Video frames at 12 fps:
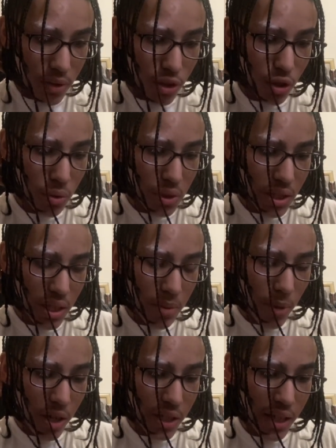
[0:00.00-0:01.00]
2 seed,
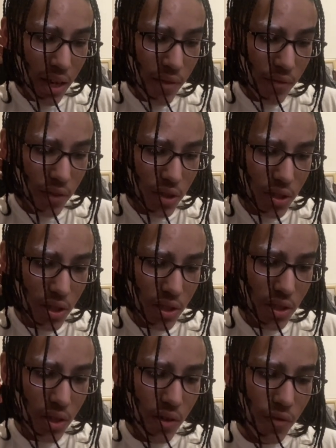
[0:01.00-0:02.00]
Marquette
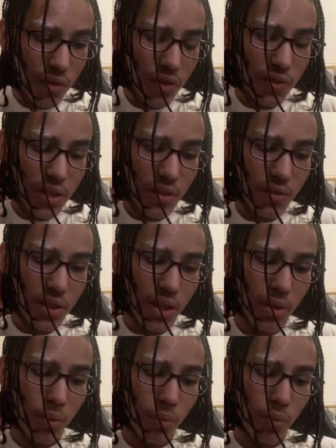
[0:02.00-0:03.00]
versus 15th
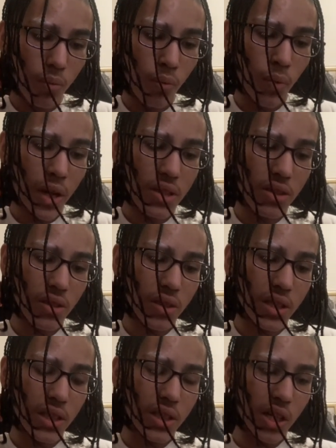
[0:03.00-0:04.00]
seed,
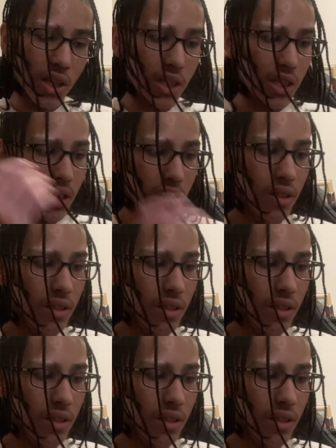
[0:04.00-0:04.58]
Western Kentucky.